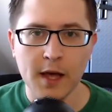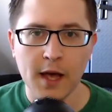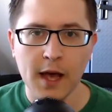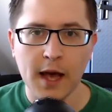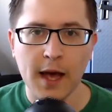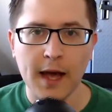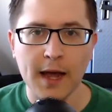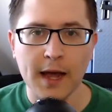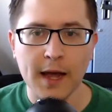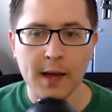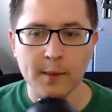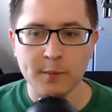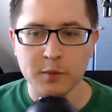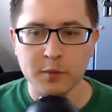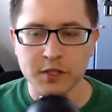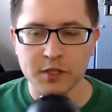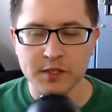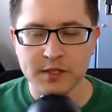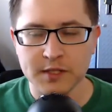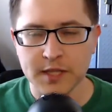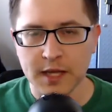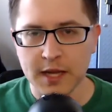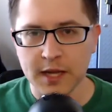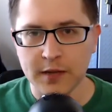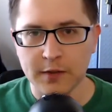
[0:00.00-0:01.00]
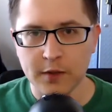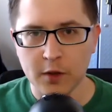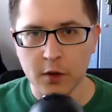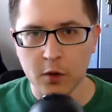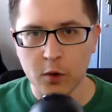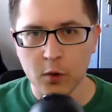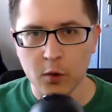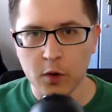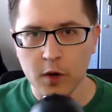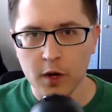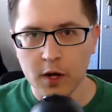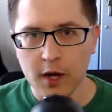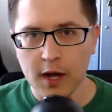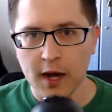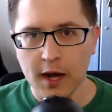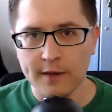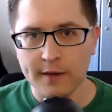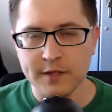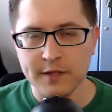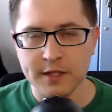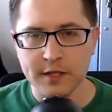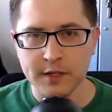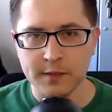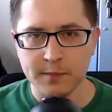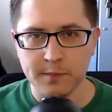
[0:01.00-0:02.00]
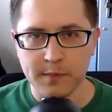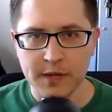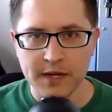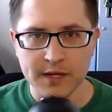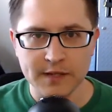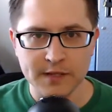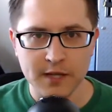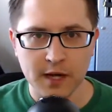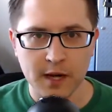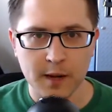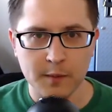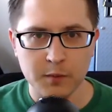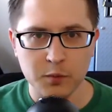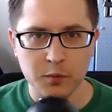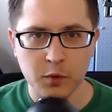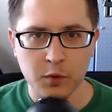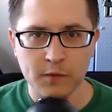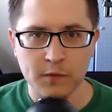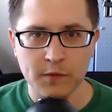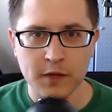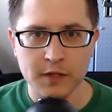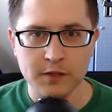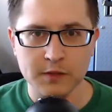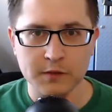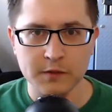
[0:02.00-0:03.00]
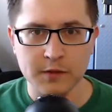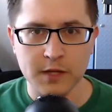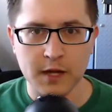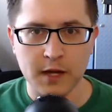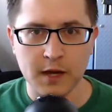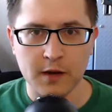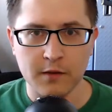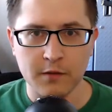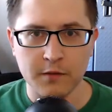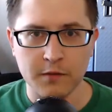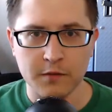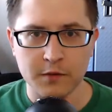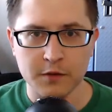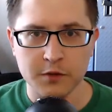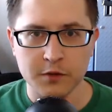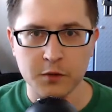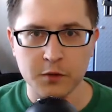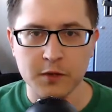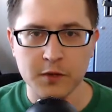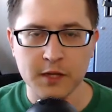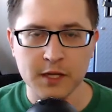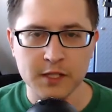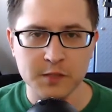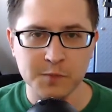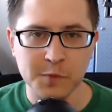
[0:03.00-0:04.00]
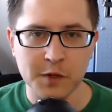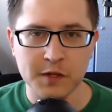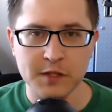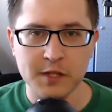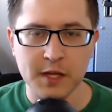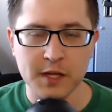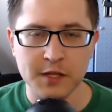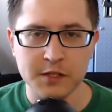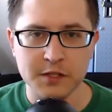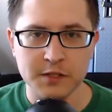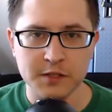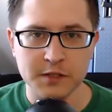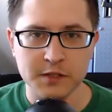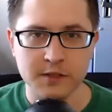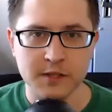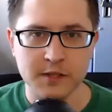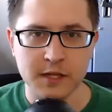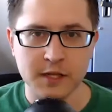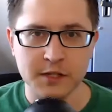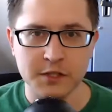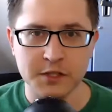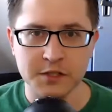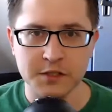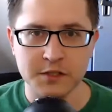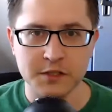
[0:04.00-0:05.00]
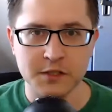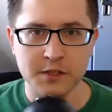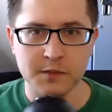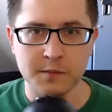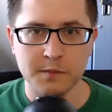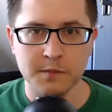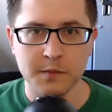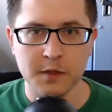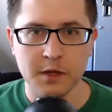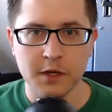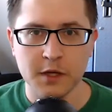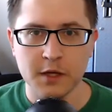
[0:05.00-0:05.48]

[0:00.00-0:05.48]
I am just saying, though, I've seen many times where investors have certain expectations that just seem